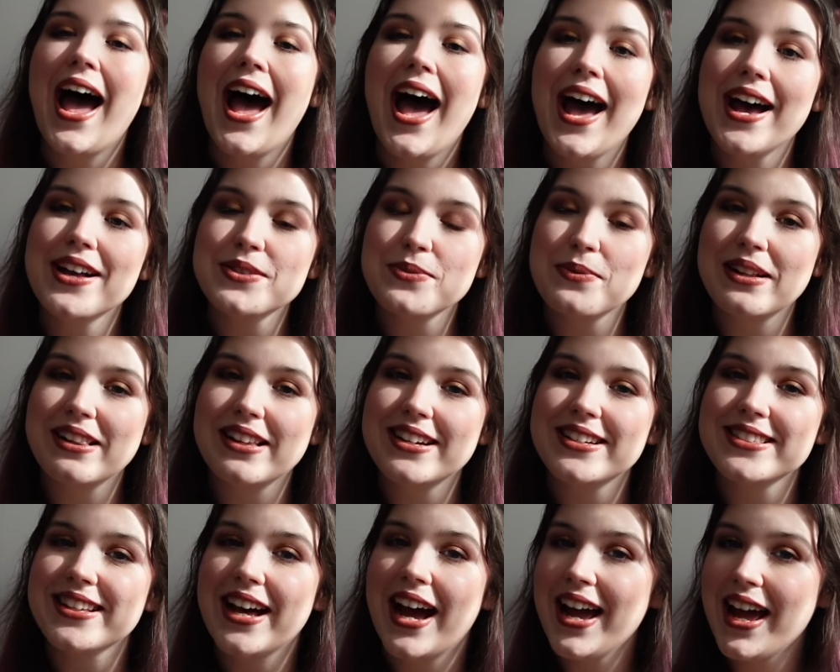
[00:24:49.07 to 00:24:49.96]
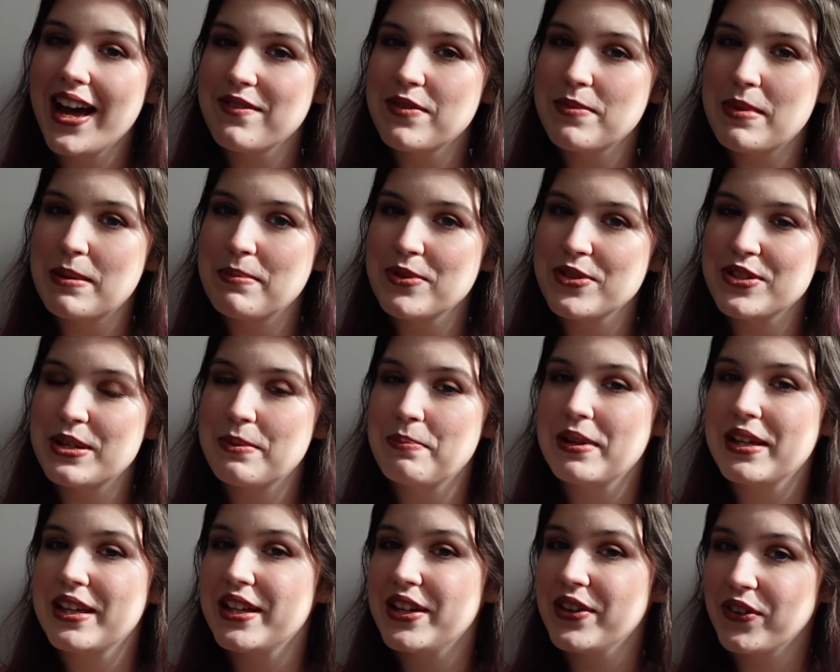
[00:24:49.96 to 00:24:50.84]
as well as I have a membership
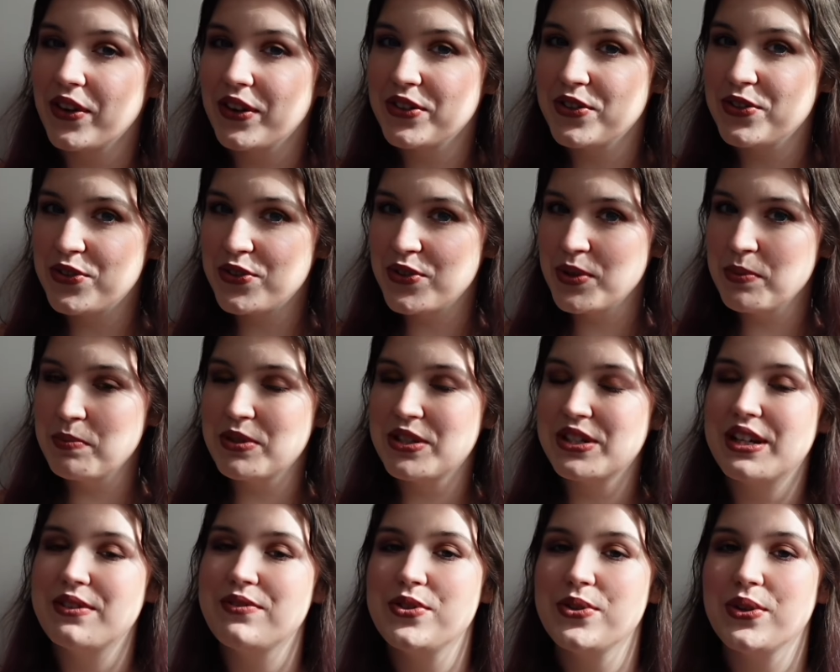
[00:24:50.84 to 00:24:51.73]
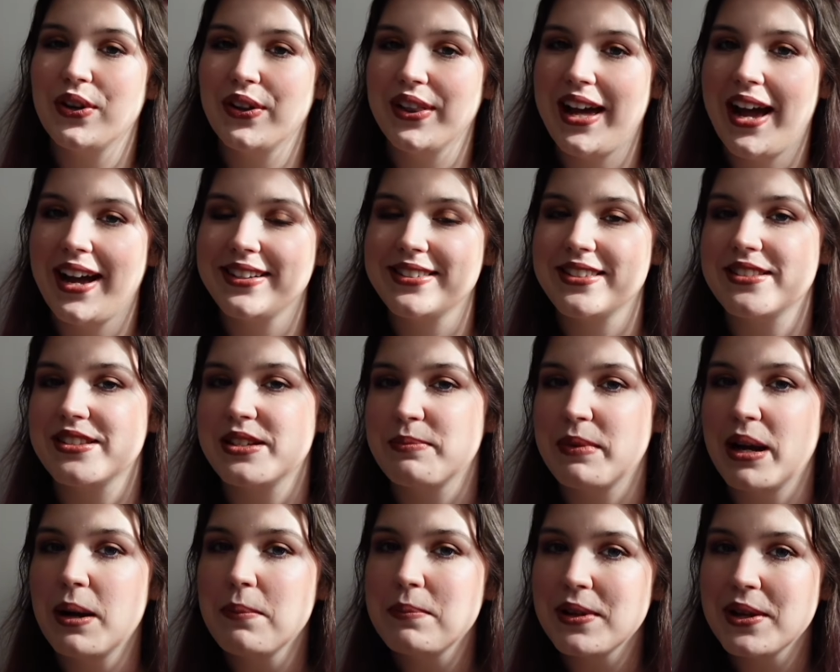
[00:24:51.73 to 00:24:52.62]
here on YouTube which gives you early access to
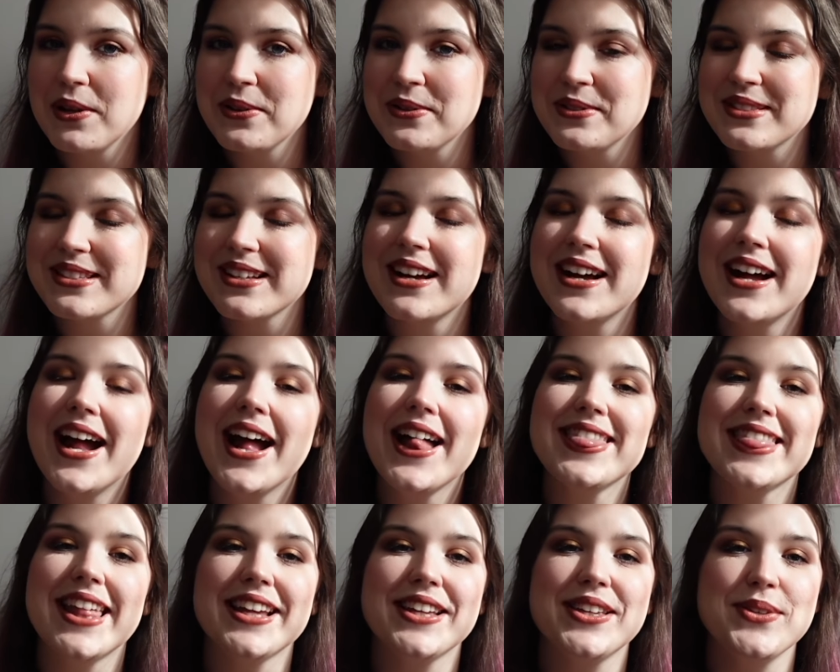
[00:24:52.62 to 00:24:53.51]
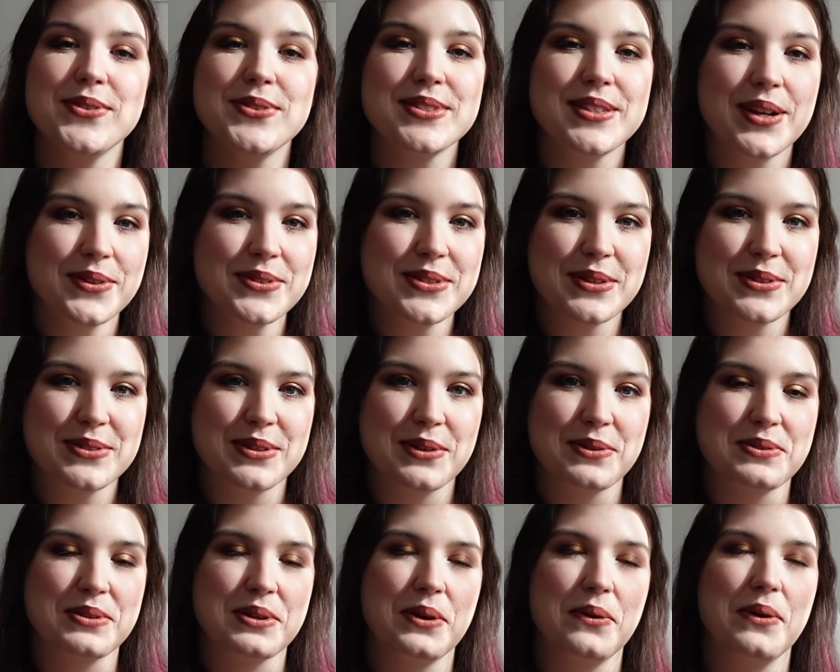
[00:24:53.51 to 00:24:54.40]
my uploads. Thank you so
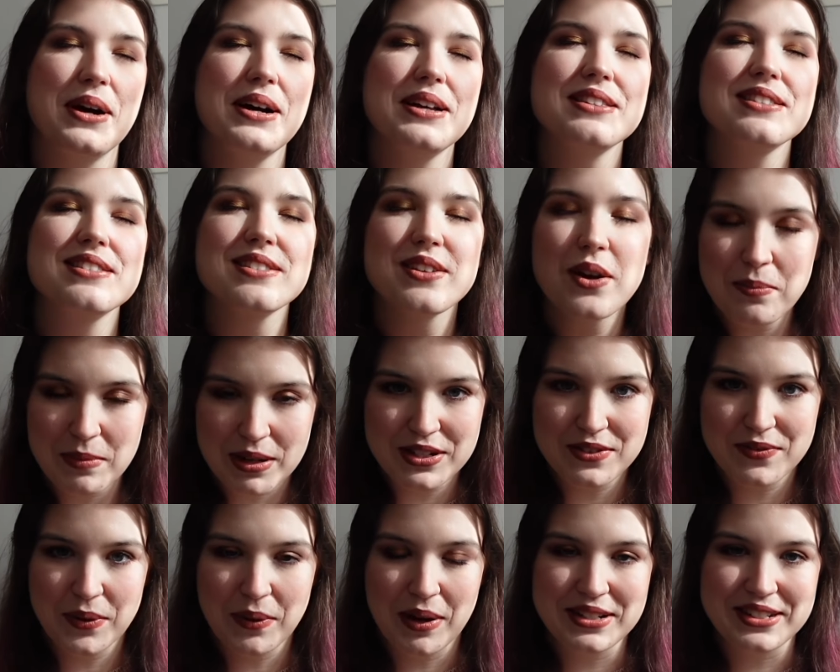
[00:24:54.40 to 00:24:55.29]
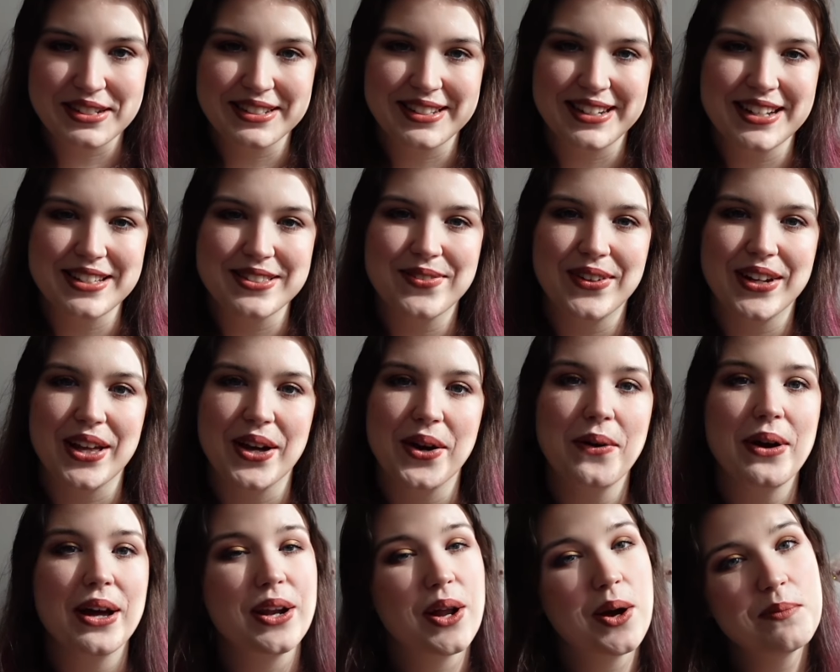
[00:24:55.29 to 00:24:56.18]
much for watching today's
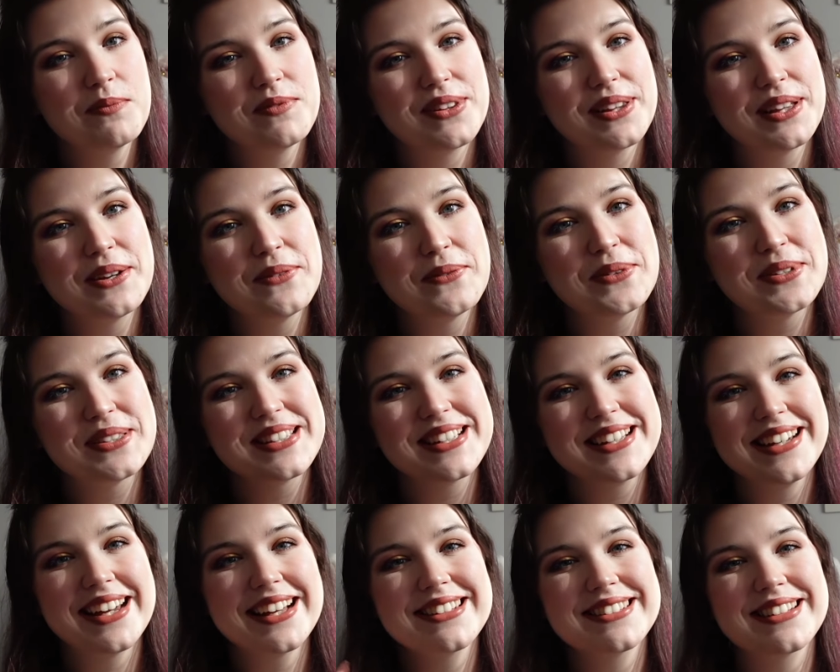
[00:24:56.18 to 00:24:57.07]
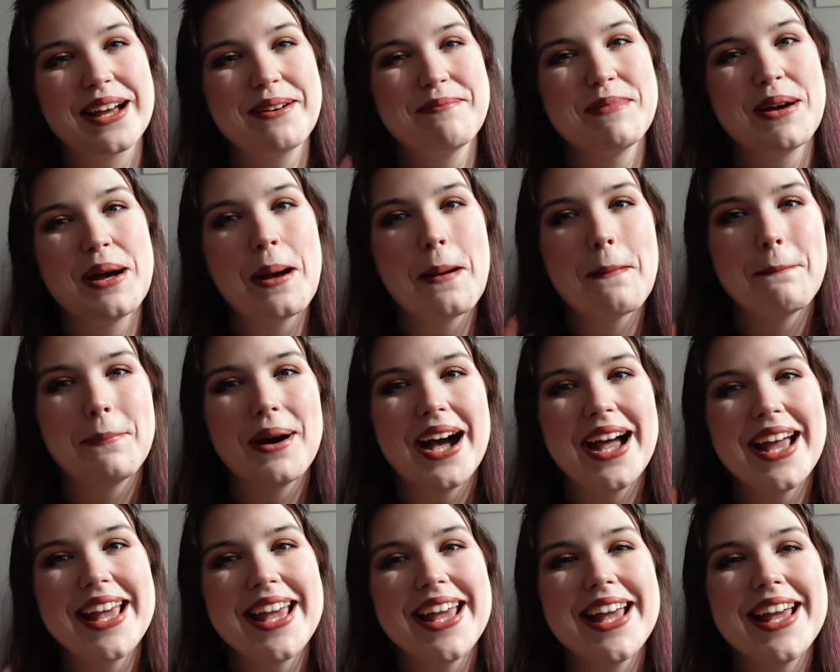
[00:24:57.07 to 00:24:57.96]
video, and hopefully we'll see you next time.
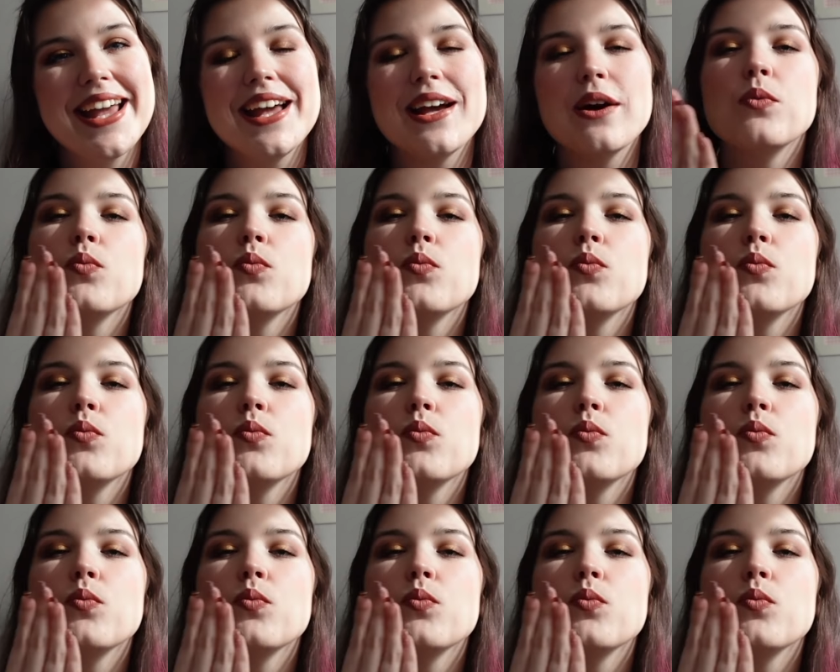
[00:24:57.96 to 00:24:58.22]
Bye!